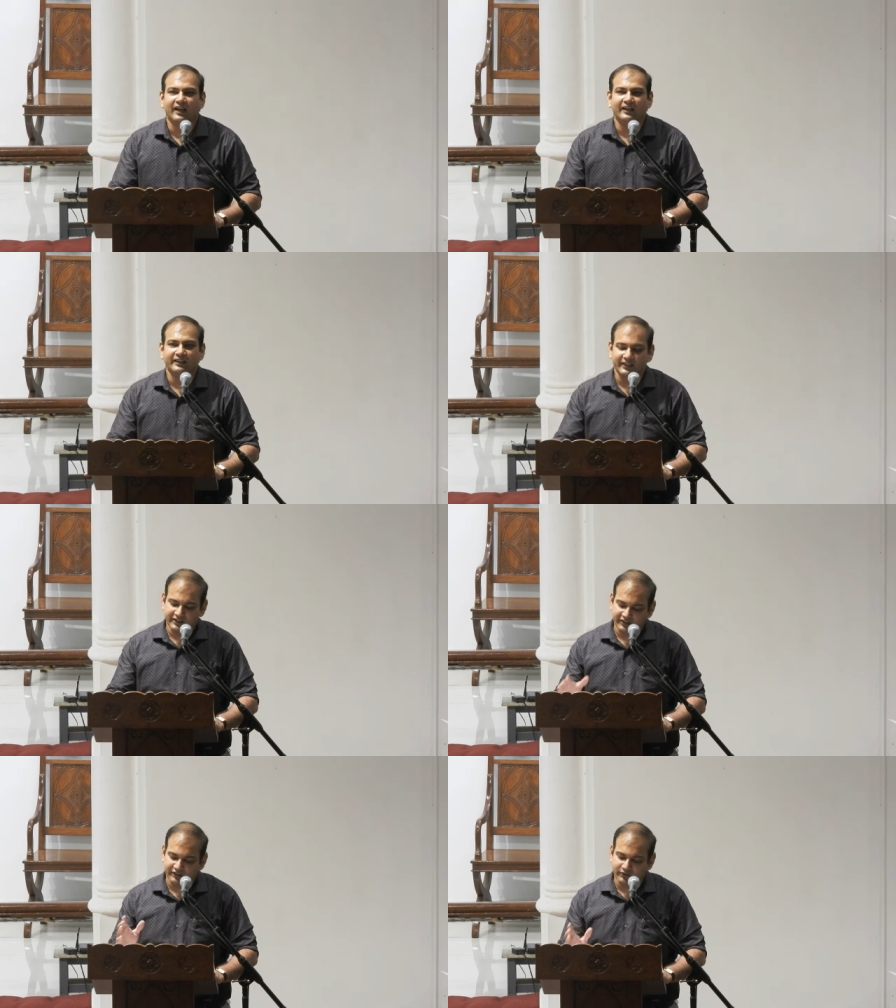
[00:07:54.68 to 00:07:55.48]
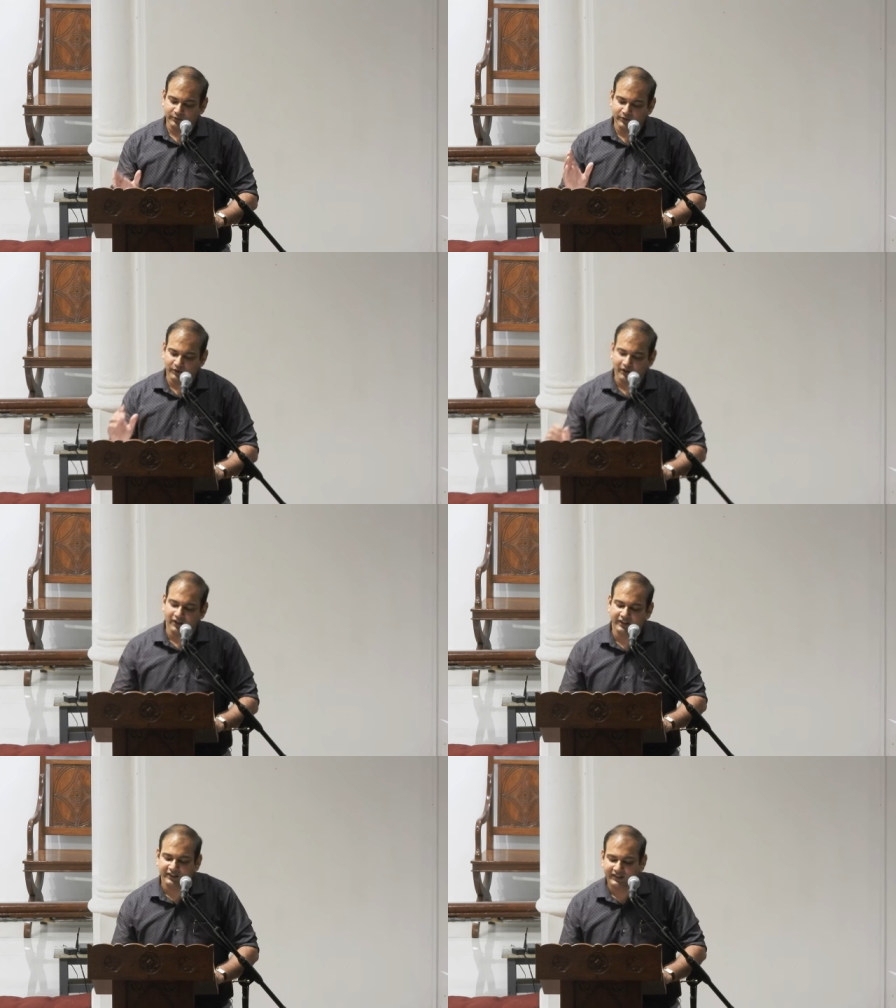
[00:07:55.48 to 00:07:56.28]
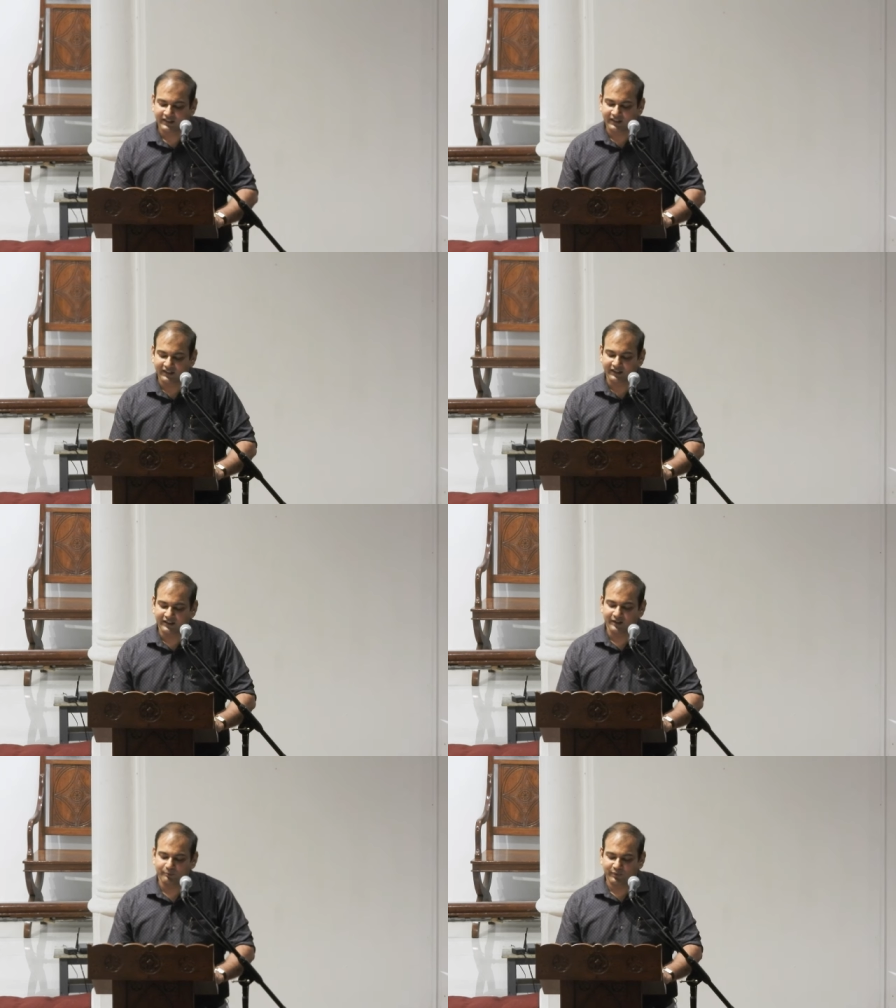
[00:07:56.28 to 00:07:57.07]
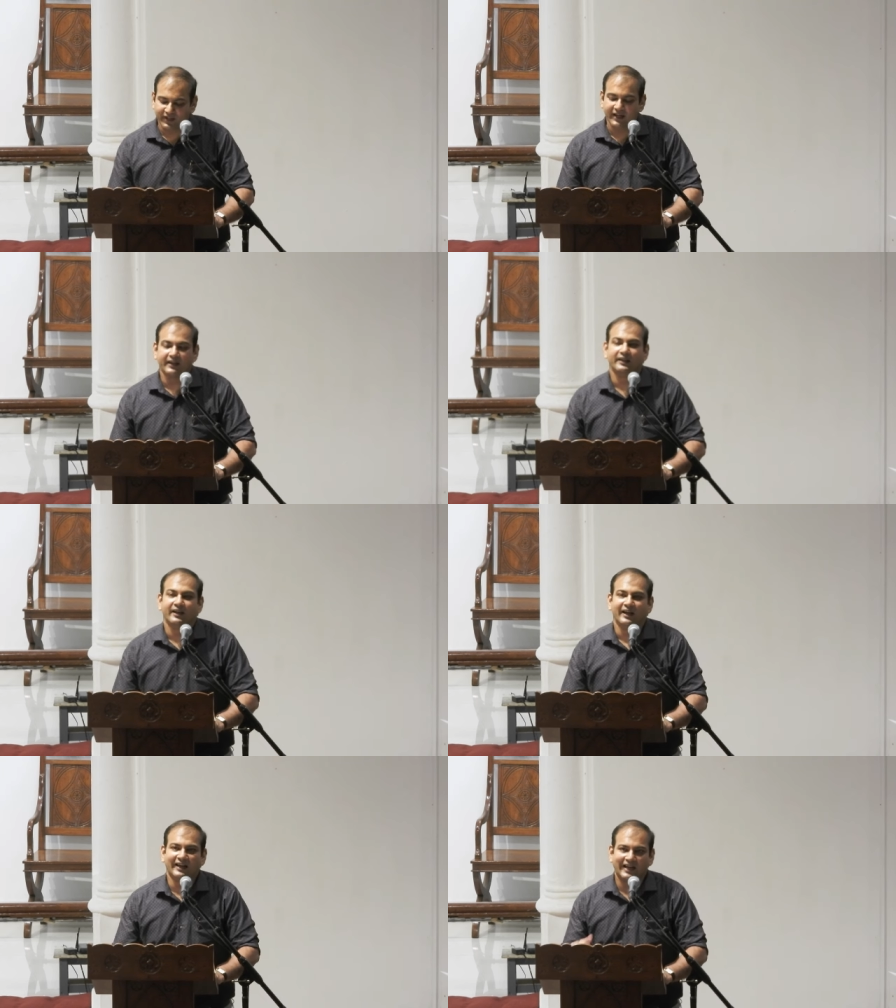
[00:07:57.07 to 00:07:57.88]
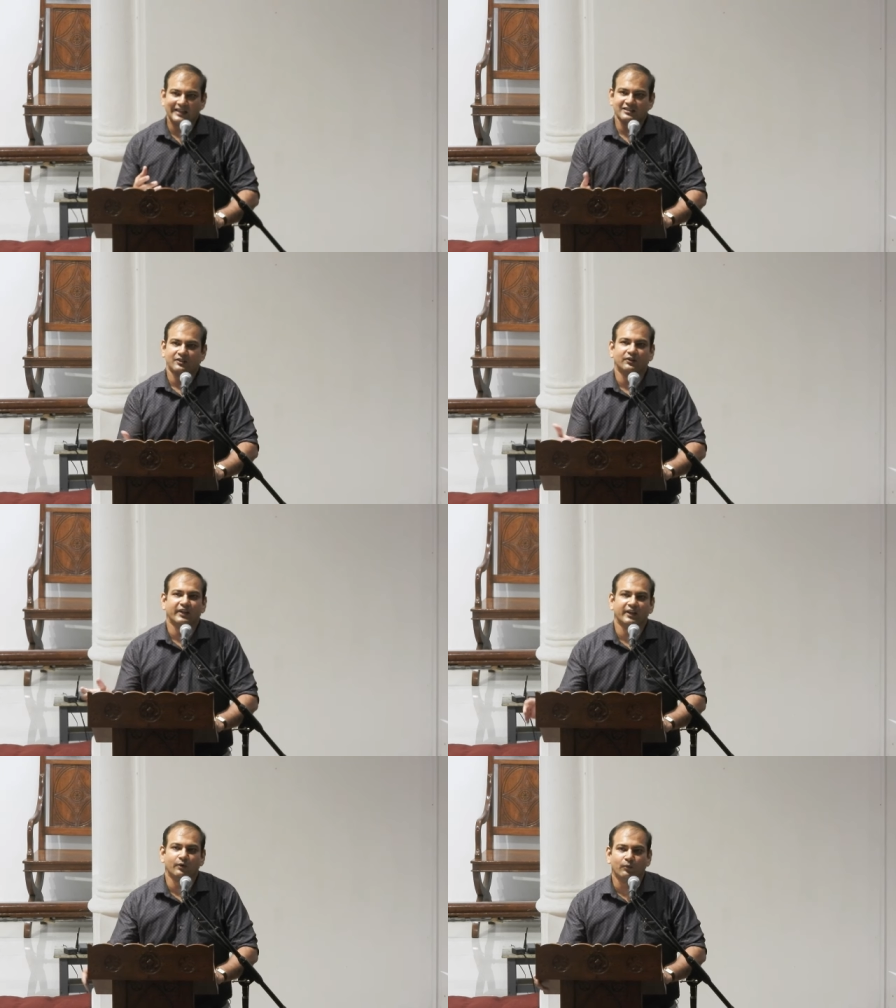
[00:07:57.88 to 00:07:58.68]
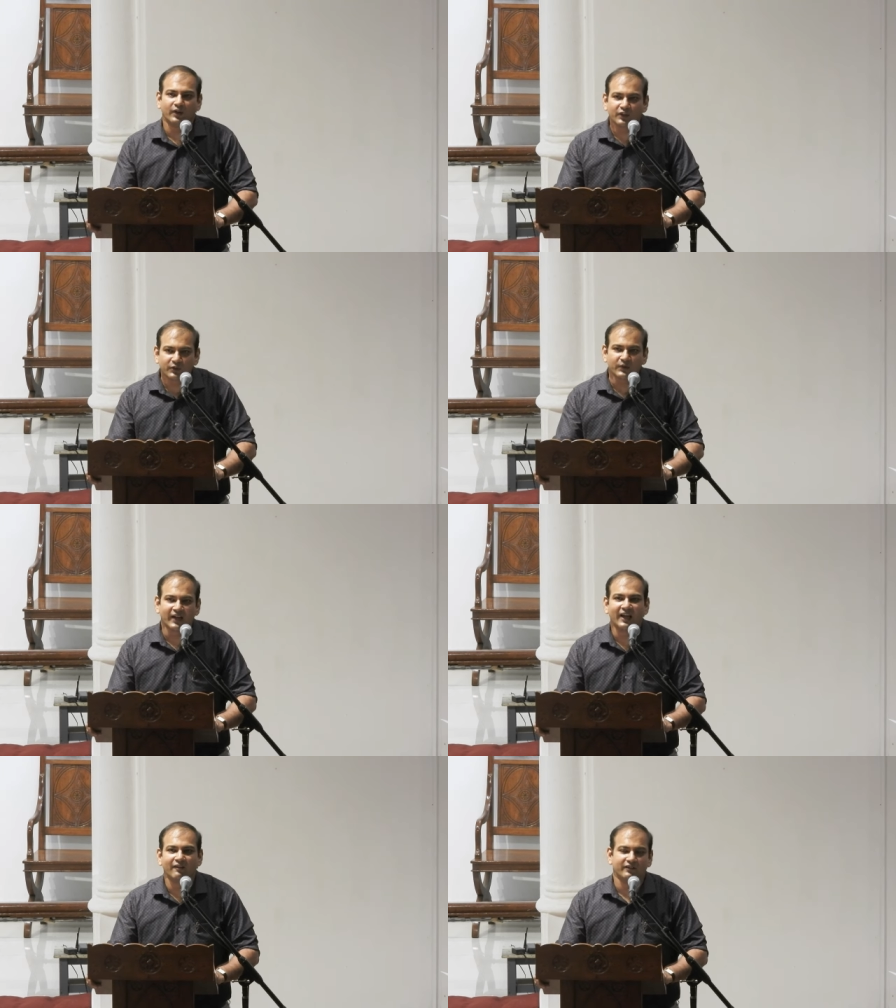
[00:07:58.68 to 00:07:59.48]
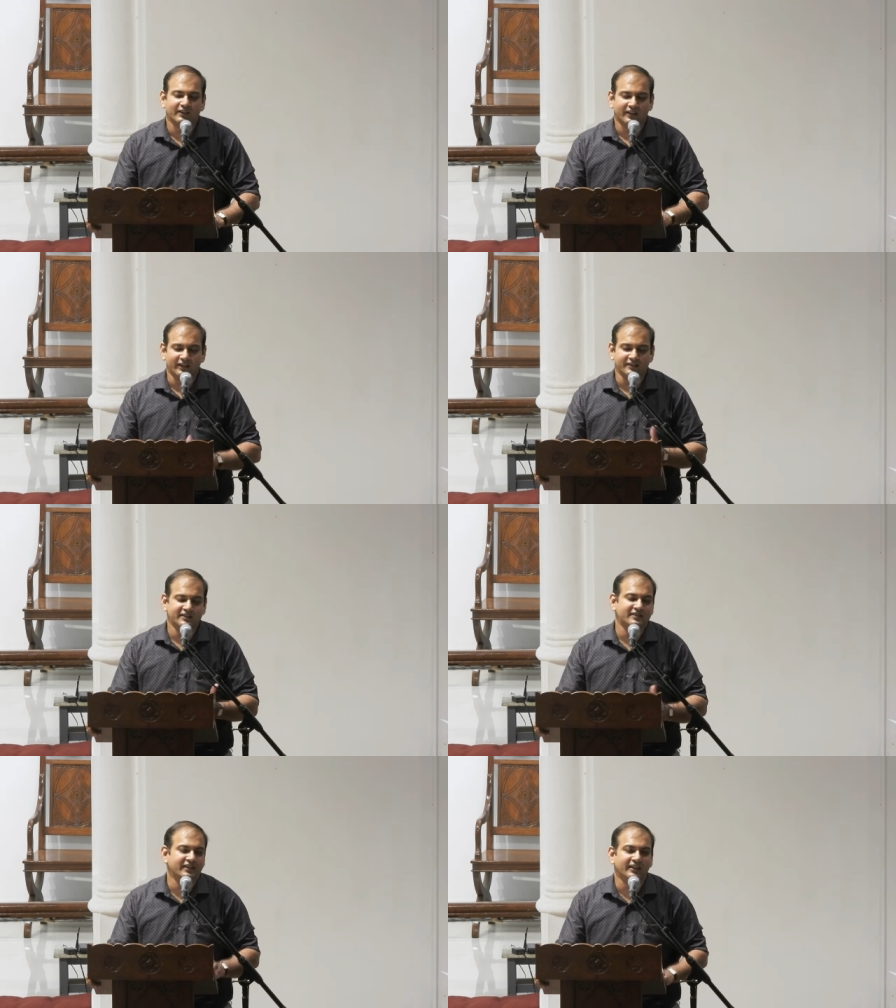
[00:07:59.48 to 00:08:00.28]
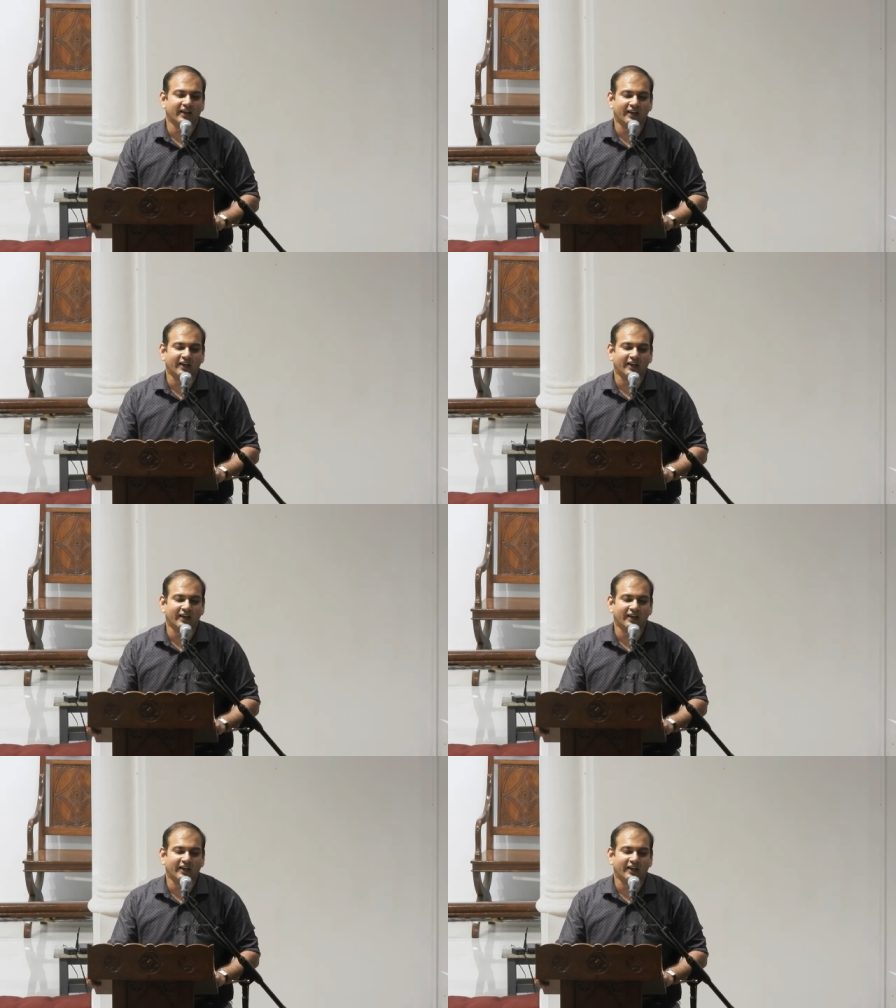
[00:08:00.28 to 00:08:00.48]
and Elisha, through God, uh, prayed and asked her, Okay, what do you have? And she said,